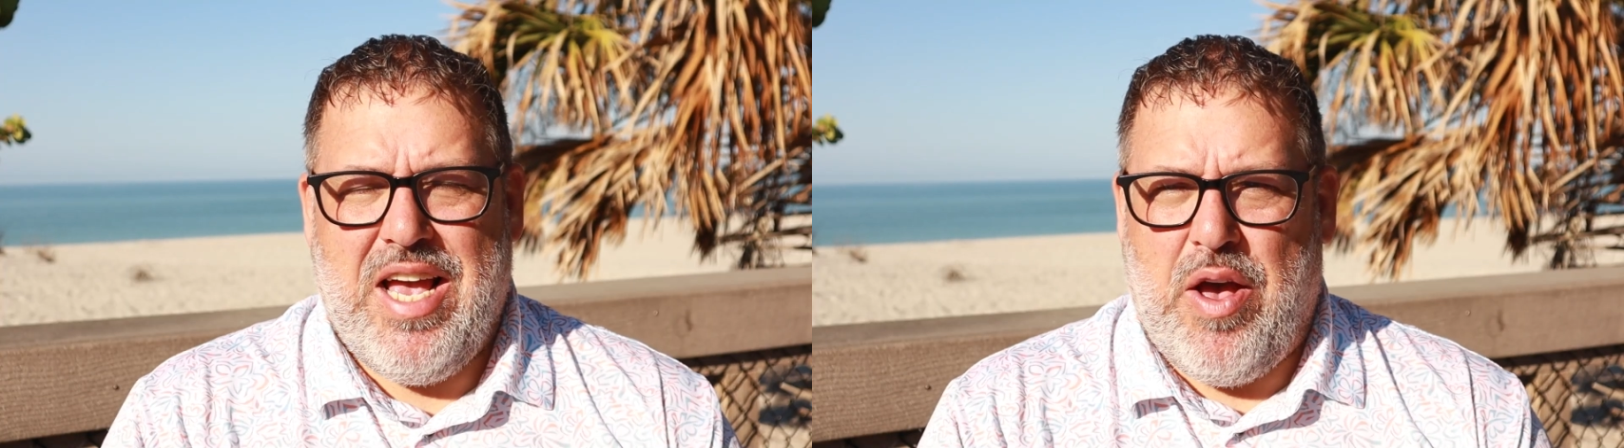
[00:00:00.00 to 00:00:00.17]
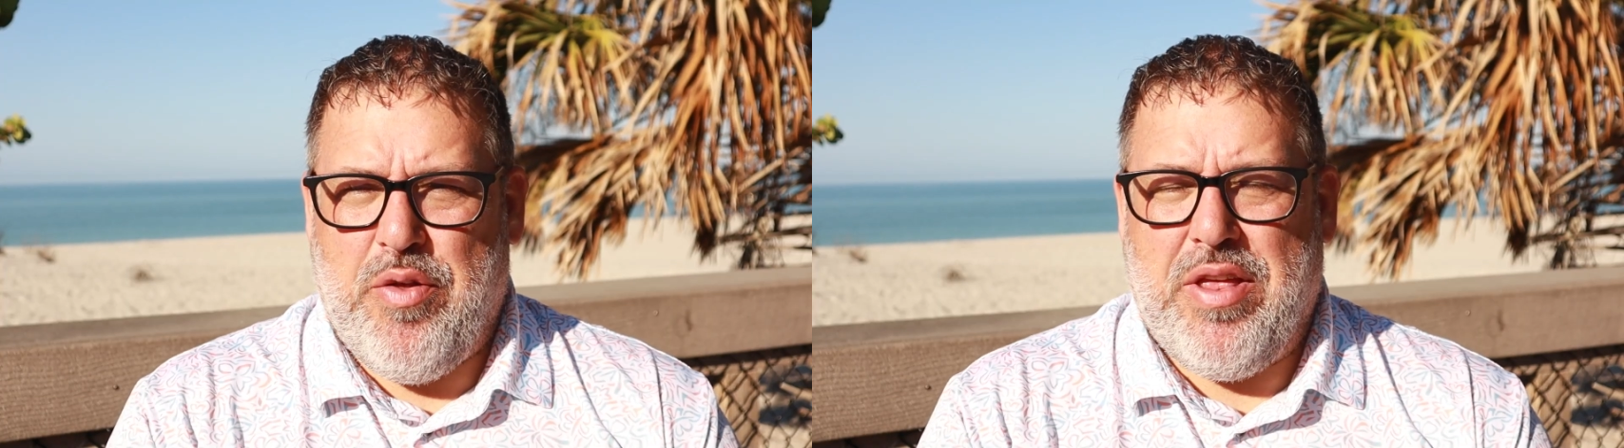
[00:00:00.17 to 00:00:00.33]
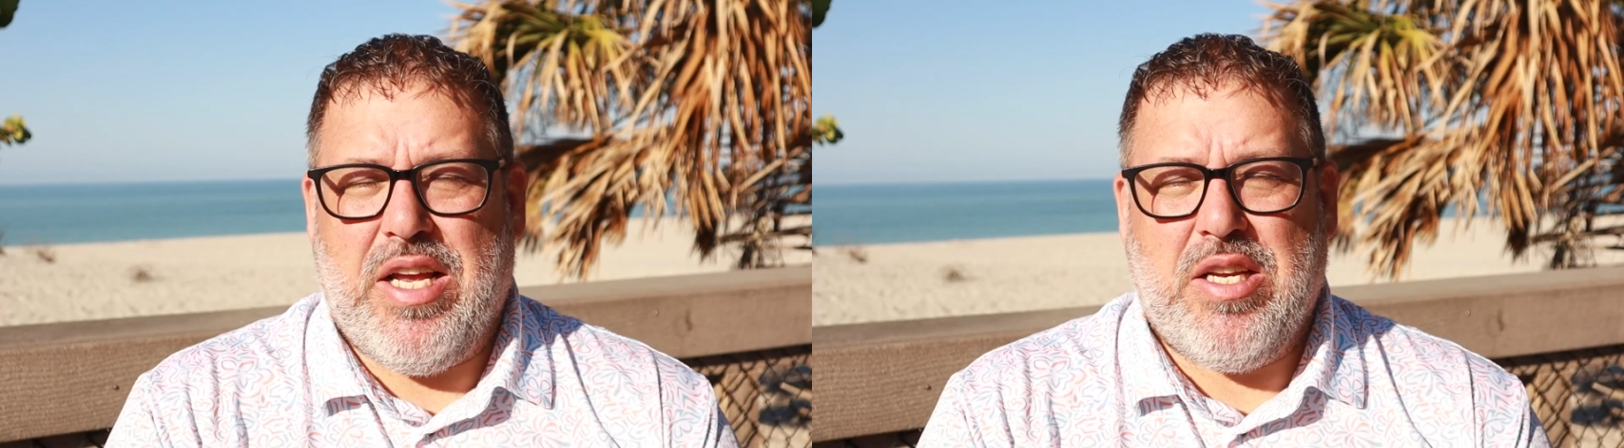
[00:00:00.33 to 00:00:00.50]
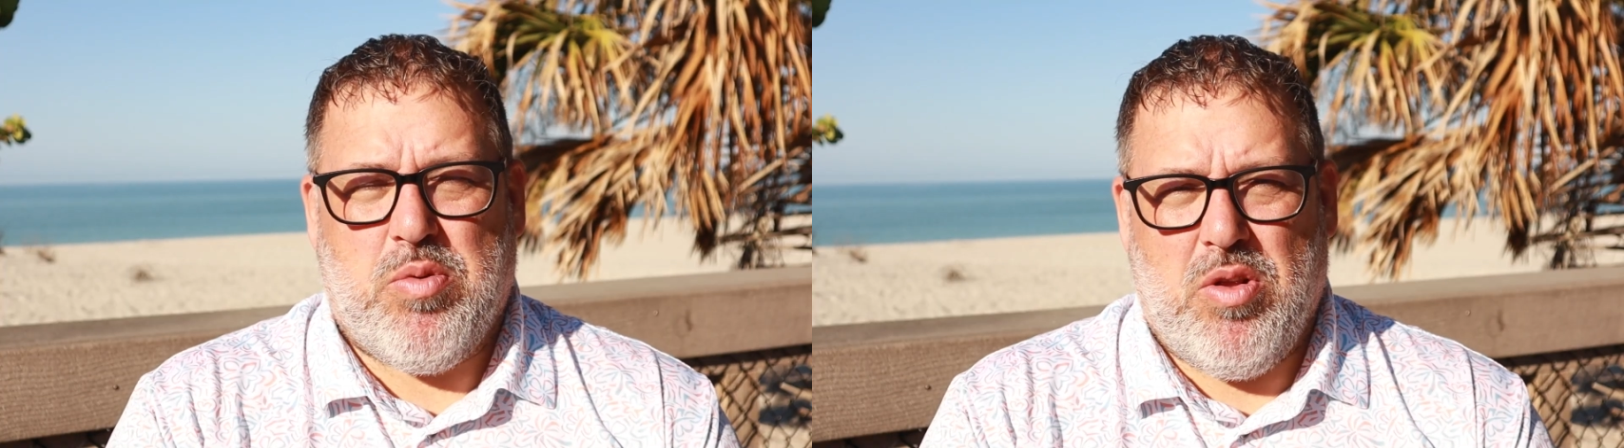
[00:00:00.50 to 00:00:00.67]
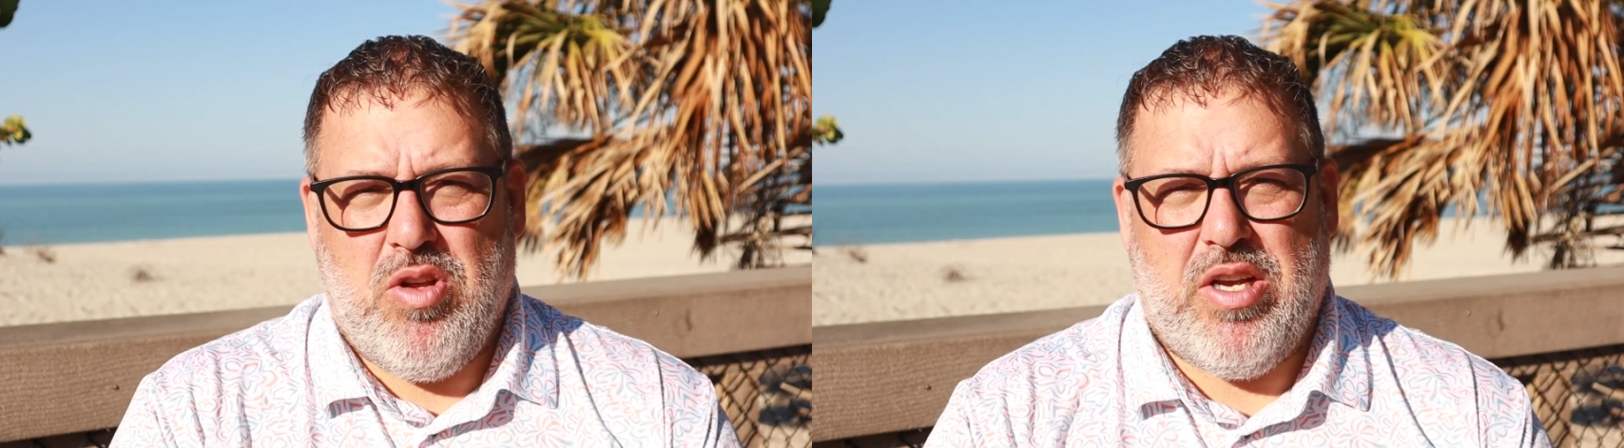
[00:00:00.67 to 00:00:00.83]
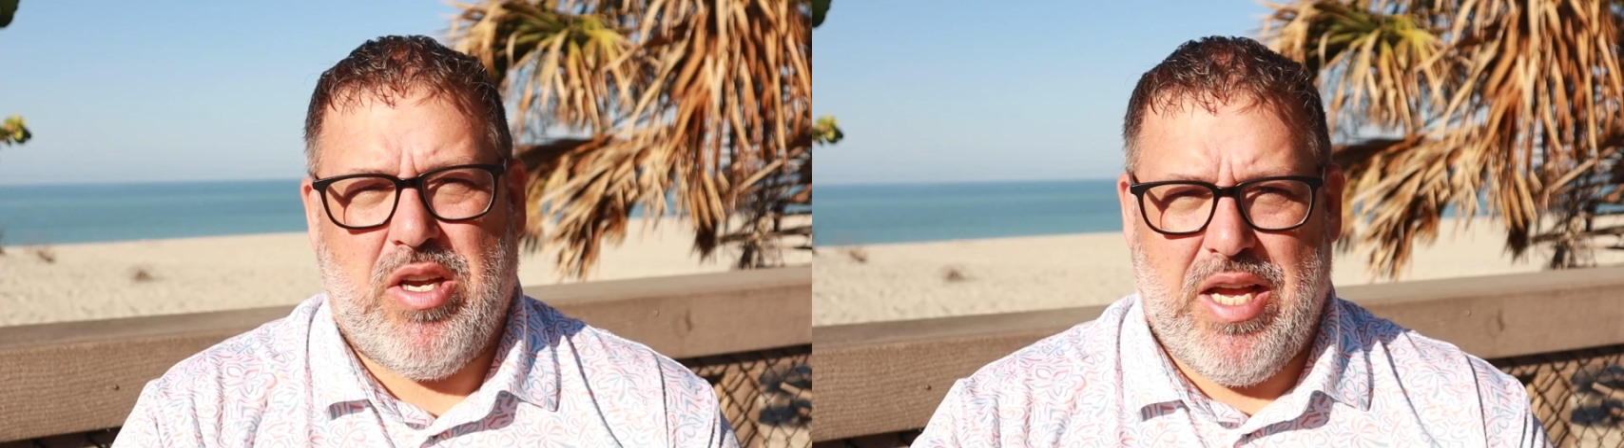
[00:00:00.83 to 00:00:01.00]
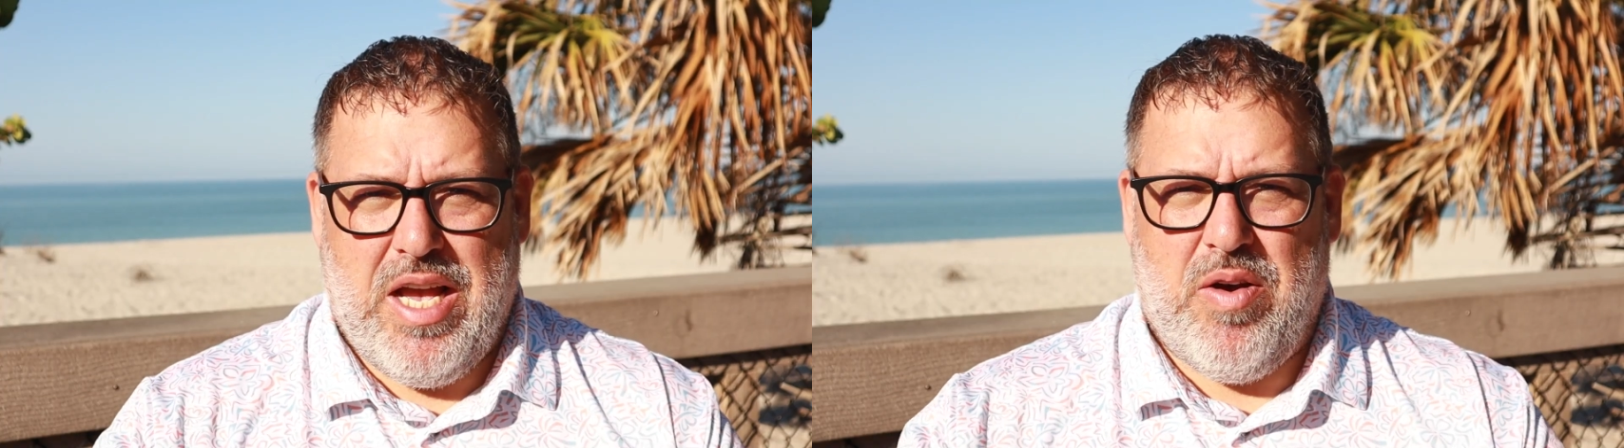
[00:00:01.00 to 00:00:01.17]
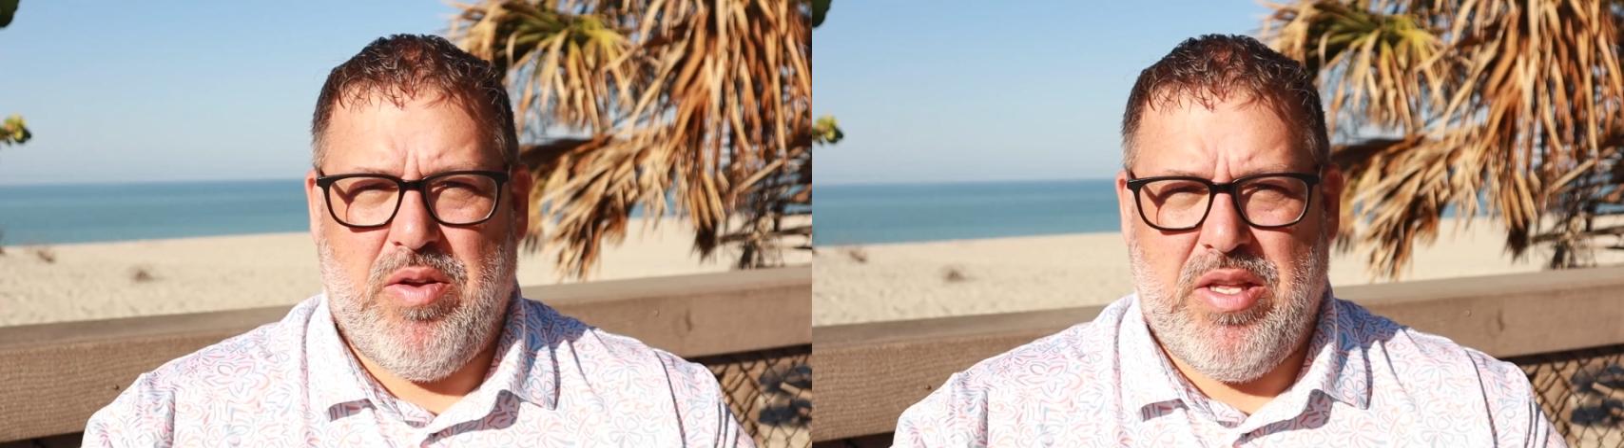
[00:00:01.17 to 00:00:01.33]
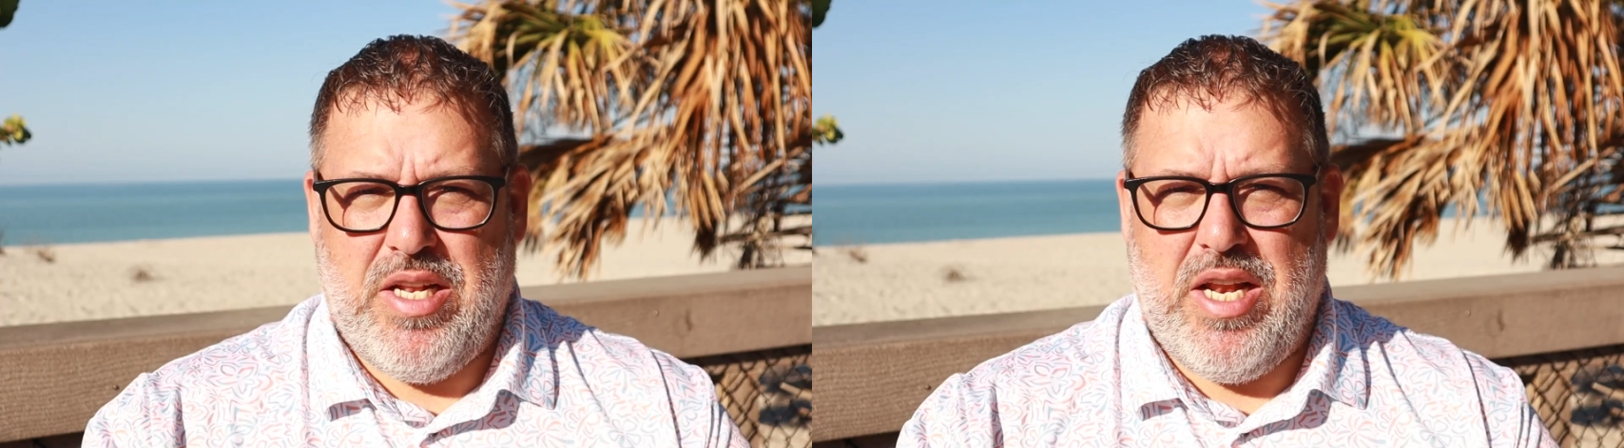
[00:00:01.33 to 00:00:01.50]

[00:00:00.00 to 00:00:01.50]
how things were looking out in the